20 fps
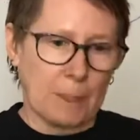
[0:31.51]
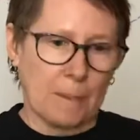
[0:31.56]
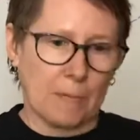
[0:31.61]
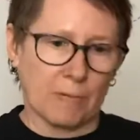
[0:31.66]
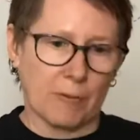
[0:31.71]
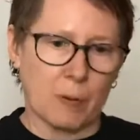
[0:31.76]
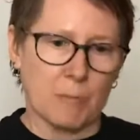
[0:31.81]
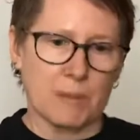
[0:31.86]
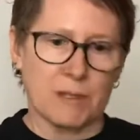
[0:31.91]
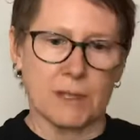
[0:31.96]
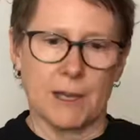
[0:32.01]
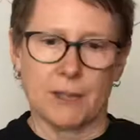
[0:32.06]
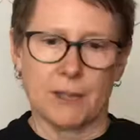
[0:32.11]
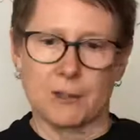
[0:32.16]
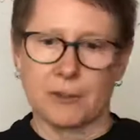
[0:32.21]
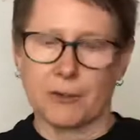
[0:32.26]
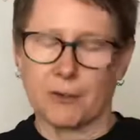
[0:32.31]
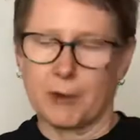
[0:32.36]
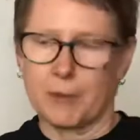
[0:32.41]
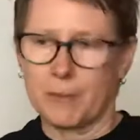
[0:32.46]
from massage
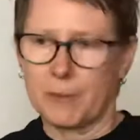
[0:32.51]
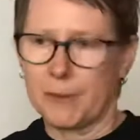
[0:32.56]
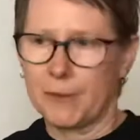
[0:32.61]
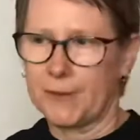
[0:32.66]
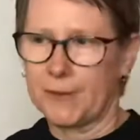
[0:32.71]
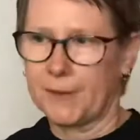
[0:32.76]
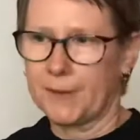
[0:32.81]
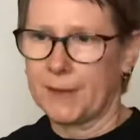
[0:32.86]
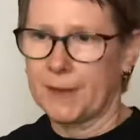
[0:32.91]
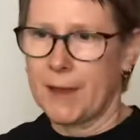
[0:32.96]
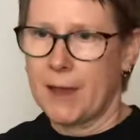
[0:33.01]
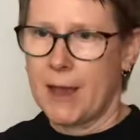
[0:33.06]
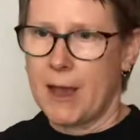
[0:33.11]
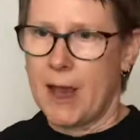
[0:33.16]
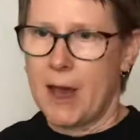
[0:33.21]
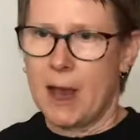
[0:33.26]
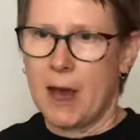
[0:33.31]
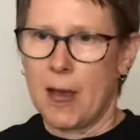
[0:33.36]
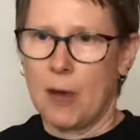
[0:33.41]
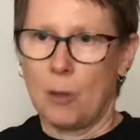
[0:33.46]
therapists
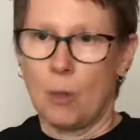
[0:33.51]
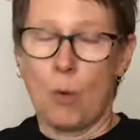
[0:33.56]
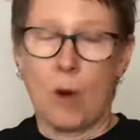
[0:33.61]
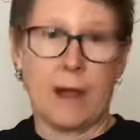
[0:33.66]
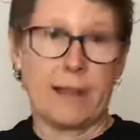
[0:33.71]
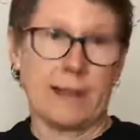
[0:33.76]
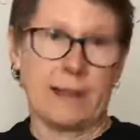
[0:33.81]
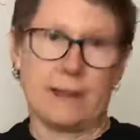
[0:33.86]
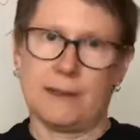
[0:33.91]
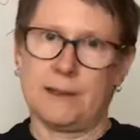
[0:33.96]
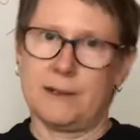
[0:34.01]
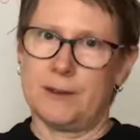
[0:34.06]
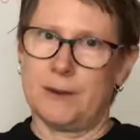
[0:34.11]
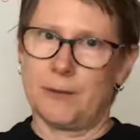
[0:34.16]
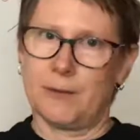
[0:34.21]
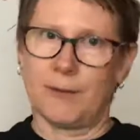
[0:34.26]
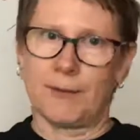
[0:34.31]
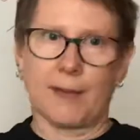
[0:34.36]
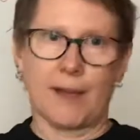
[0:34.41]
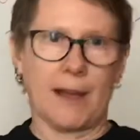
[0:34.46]
why they need to know
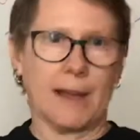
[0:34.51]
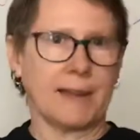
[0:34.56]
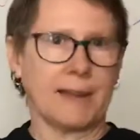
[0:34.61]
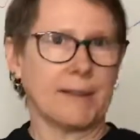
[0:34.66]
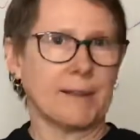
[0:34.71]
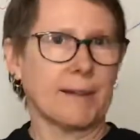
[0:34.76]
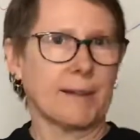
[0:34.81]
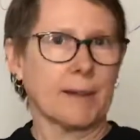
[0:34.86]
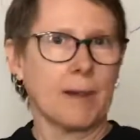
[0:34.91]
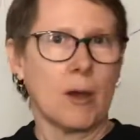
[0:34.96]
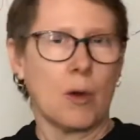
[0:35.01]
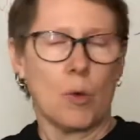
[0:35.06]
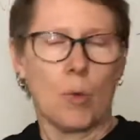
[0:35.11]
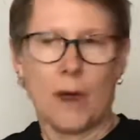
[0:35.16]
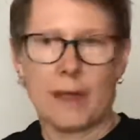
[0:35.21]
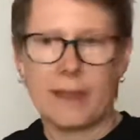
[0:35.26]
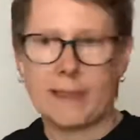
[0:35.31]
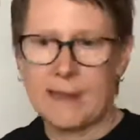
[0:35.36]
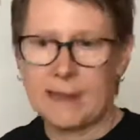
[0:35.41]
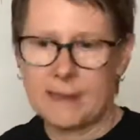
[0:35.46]
the science,
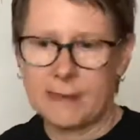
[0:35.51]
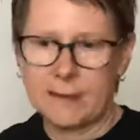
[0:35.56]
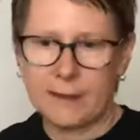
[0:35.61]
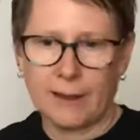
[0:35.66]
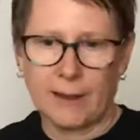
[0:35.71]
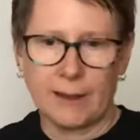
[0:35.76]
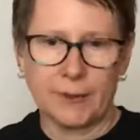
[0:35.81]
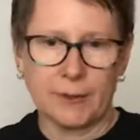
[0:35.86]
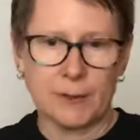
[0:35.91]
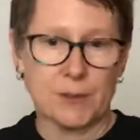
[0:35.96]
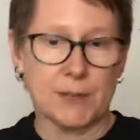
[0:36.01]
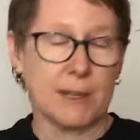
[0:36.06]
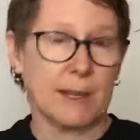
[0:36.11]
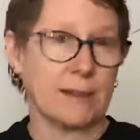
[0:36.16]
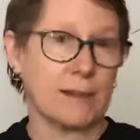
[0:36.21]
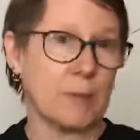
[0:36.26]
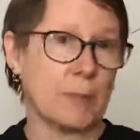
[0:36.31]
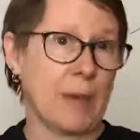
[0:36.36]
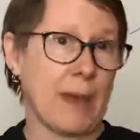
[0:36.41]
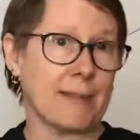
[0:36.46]
why they need to understand
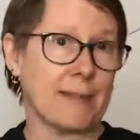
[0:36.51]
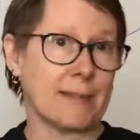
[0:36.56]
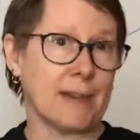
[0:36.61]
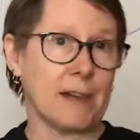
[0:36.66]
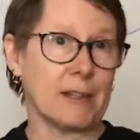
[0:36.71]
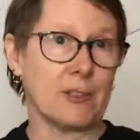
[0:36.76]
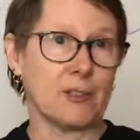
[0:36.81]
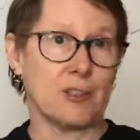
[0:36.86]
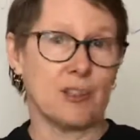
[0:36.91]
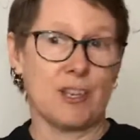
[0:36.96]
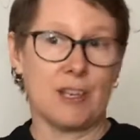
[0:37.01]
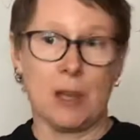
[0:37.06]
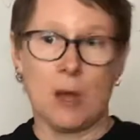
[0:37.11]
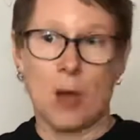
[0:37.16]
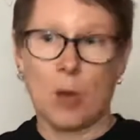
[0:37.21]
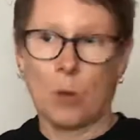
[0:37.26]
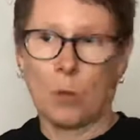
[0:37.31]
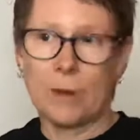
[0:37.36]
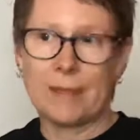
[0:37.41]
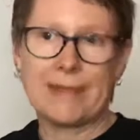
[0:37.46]
the pathology,
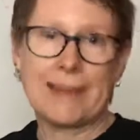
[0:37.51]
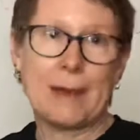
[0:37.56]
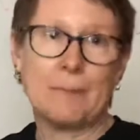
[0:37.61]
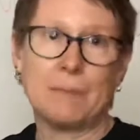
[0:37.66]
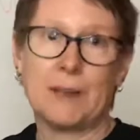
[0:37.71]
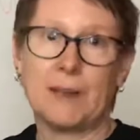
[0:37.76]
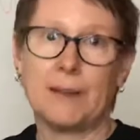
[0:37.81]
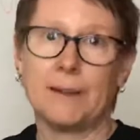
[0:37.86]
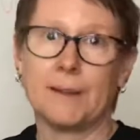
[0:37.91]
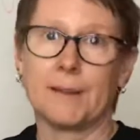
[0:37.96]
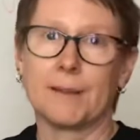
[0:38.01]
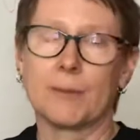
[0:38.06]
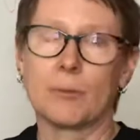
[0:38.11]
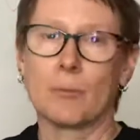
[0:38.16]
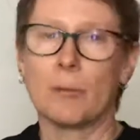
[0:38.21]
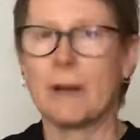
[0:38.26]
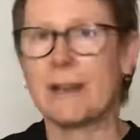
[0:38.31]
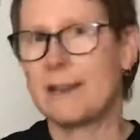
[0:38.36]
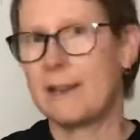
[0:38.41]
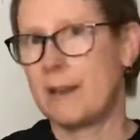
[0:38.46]
what that means
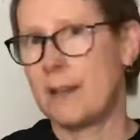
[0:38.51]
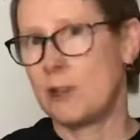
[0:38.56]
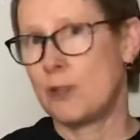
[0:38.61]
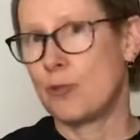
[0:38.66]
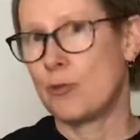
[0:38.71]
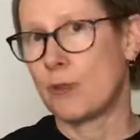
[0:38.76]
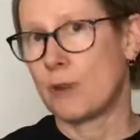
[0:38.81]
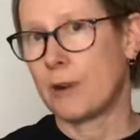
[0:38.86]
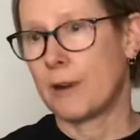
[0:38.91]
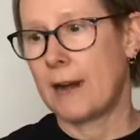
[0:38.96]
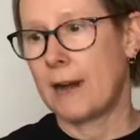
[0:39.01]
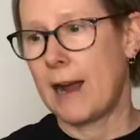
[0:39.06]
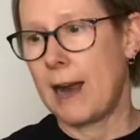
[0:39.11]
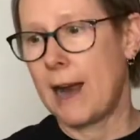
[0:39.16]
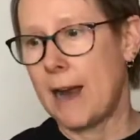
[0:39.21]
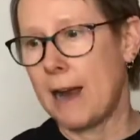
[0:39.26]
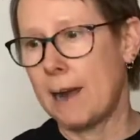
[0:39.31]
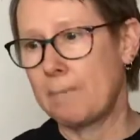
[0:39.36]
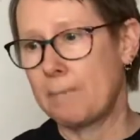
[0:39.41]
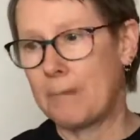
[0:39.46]
when your
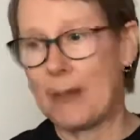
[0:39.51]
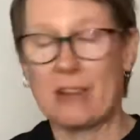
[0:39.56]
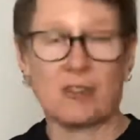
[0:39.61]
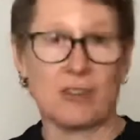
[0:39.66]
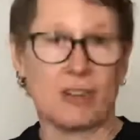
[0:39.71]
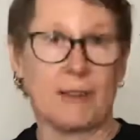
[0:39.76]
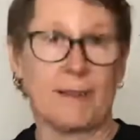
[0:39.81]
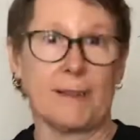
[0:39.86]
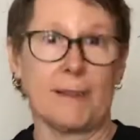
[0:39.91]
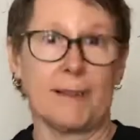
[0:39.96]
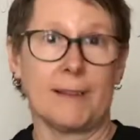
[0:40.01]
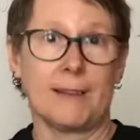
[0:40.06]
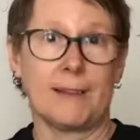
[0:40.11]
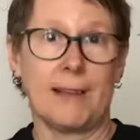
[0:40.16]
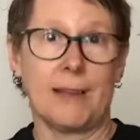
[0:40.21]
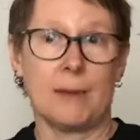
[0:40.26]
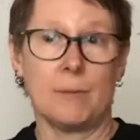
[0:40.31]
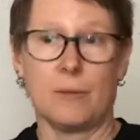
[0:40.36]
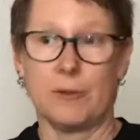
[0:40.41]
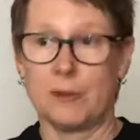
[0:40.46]
patient is on the
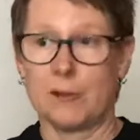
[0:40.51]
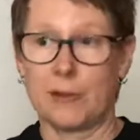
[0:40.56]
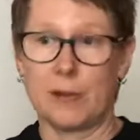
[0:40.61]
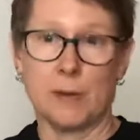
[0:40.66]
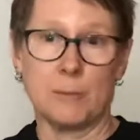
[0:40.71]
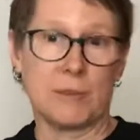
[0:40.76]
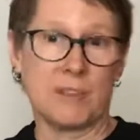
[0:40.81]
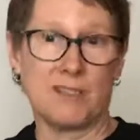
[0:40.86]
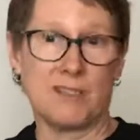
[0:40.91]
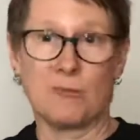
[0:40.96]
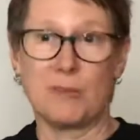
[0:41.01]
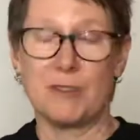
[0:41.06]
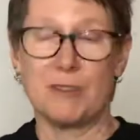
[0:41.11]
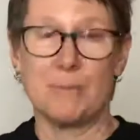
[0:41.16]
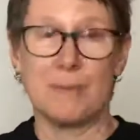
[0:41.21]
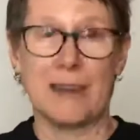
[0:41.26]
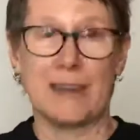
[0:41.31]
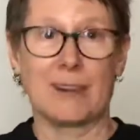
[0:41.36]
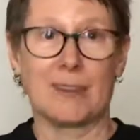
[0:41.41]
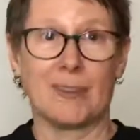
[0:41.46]
table and comes in with a
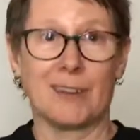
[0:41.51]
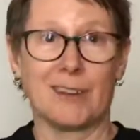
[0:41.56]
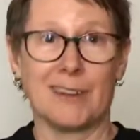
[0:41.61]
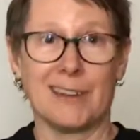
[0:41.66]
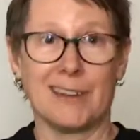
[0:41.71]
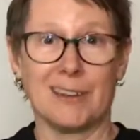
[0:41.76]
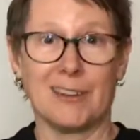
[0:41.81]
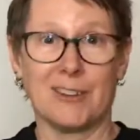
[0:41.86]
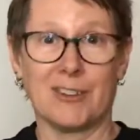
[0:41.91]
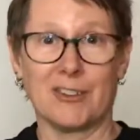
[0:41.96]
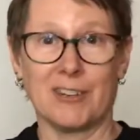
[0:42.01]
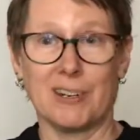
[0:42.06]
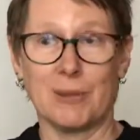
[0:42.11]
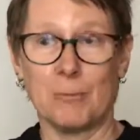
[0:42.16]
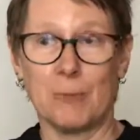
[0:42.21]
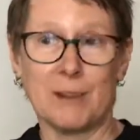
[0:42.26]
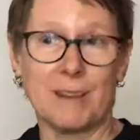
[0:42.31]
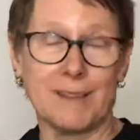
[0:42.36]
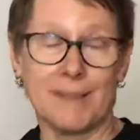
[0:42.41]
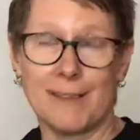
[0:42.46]
medical condition, and
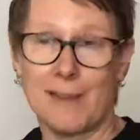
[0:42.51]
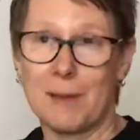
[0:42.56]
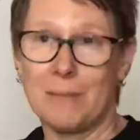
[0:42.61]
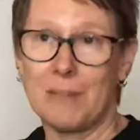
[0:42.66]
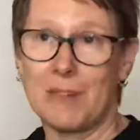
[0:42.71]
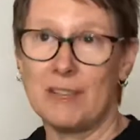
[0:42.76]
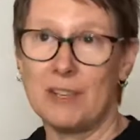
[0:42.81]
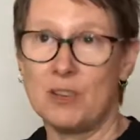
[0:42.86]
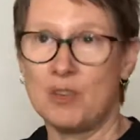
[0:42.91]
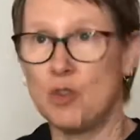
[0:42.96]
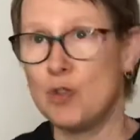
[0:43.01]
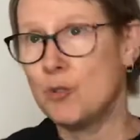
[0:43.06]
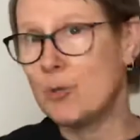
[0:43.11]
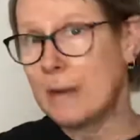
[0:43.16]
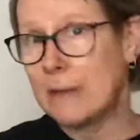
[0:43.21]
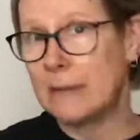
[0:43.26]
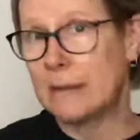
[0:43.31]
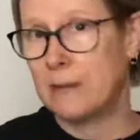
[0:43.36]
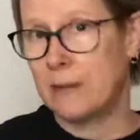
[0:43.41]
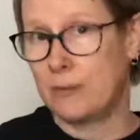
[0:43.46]
what does that mean you
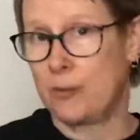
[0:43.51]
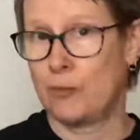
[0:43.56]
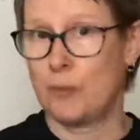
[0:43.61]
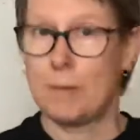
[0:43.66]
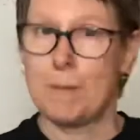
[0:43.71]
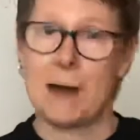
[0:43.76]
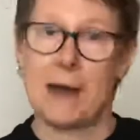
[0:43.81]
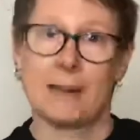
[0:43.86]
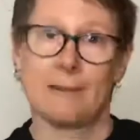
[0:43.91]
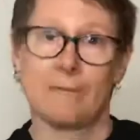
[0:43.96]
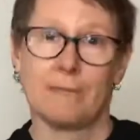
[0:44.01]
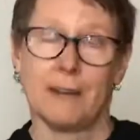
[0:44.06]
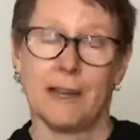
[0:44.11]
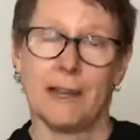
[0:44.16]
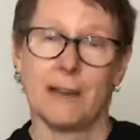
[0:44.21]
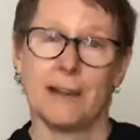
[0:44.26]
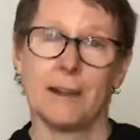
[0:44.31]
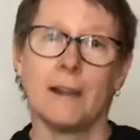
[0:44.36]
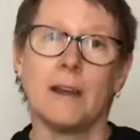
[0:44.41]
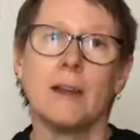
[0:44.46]
need to do to modify
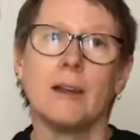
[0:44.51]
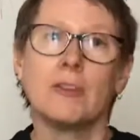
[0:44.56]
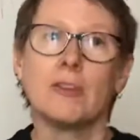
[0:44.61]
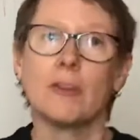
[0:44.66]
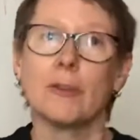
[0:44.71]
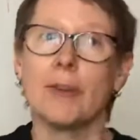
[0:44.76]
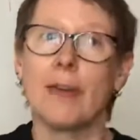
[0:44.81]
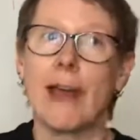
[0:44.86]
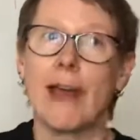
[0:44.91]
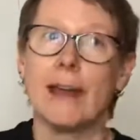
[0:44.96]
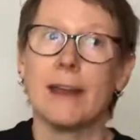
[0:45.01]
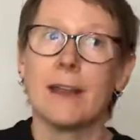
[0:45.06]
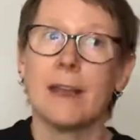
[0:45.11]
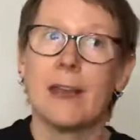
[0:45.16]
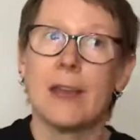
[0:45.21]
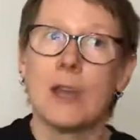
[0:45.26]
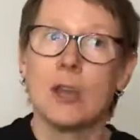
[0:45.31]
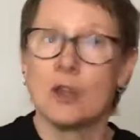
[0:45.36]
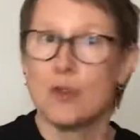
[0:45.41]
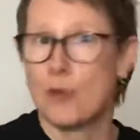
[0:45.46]
so that
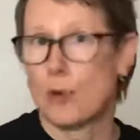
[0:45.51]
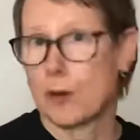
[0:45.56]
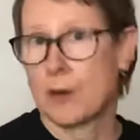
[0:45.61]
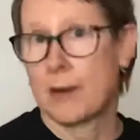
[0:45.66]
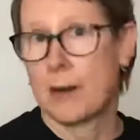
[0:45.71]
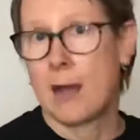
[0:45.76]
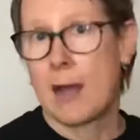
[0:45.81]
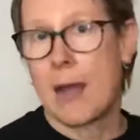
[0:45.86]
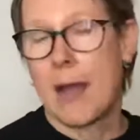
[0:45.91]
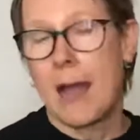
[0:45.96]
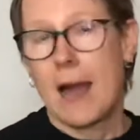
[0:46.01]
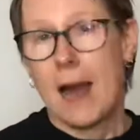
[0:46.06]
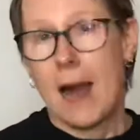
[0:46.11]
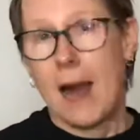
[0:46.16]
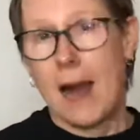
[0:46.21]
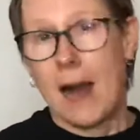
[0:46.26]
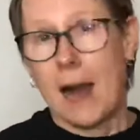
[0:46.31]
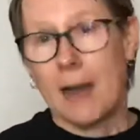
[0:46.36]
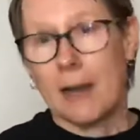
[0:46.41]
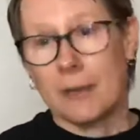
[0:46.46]
your
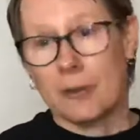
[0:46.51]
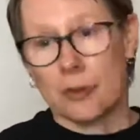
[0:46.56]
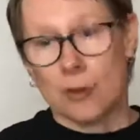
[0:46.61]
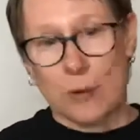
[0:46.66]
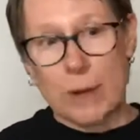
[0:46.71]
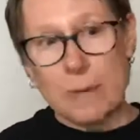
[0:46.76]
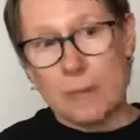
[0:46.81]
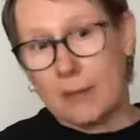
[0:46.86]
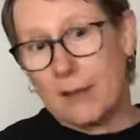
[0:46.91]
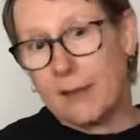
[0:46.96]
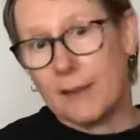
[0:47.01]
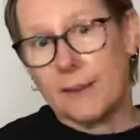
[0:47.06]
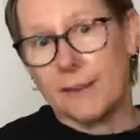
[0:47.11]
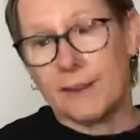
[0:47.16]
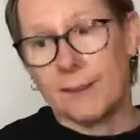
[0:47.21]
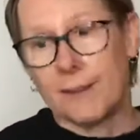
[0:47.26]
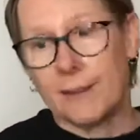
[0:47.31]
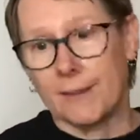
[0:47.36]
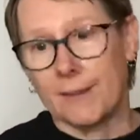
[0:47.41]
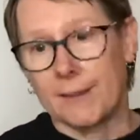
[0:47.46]
treatment
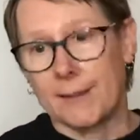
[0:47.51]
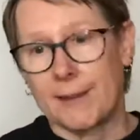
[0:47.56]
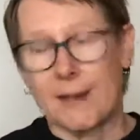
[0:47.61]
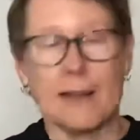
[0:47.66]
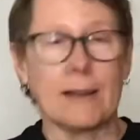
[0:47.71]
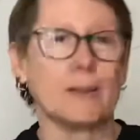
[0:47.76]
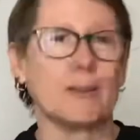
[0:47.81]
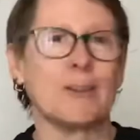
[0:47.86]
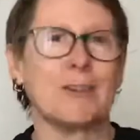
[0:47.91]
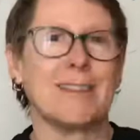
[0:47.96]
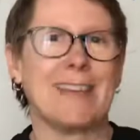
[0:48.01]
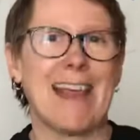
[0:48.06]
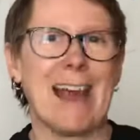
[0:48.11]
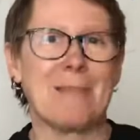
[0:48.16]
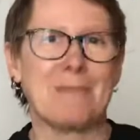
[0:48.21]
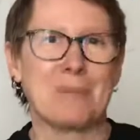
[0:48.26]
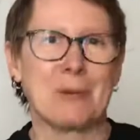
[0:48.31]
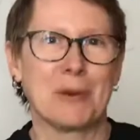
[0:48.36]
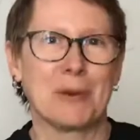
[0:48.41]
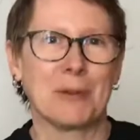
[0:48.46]
is tailored to that
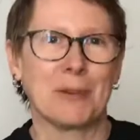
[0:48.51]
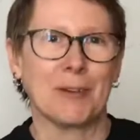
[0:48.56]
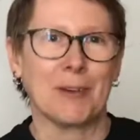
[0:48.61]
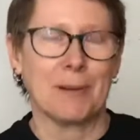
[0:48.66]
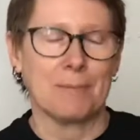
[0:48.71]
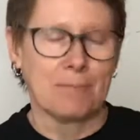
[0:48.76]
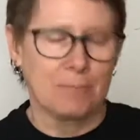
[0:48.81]
person.